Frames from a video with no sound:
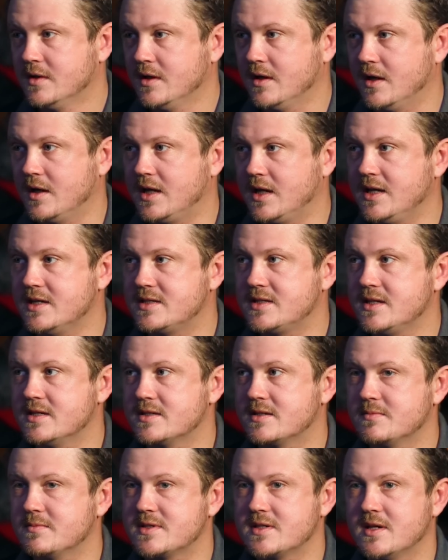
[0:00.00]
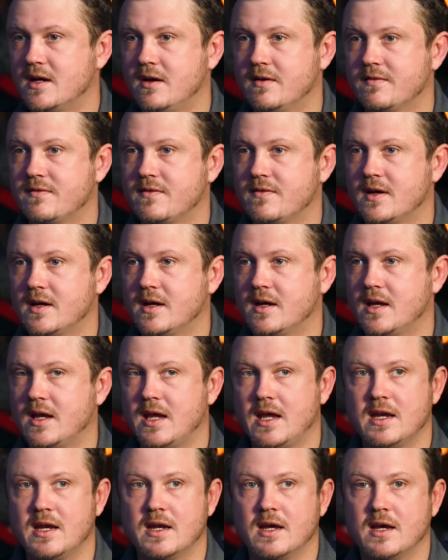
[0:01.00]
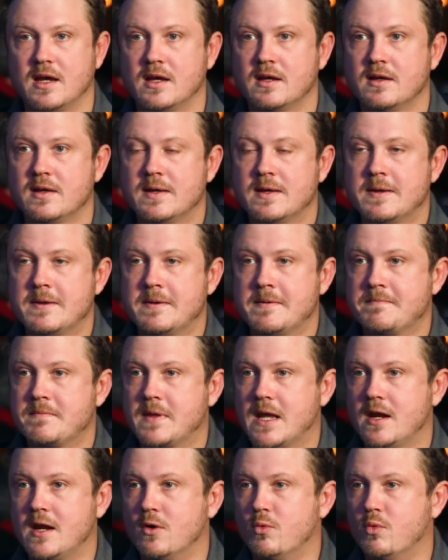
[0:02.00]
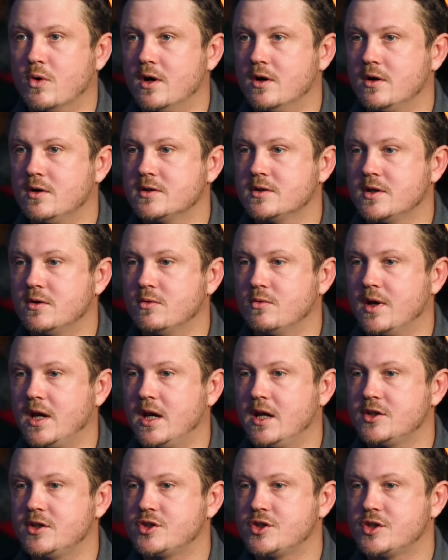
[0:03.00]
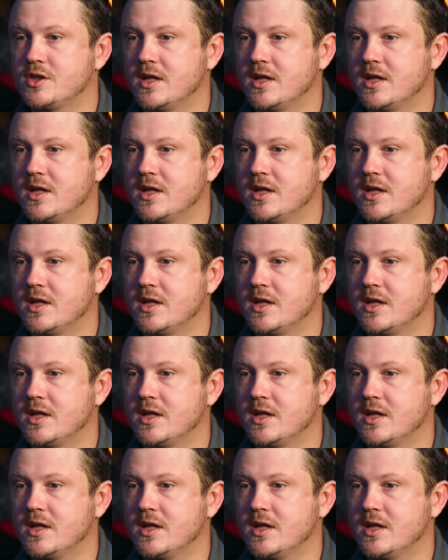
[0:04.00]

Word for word: Uh, he sees himself uh, in a in a world in which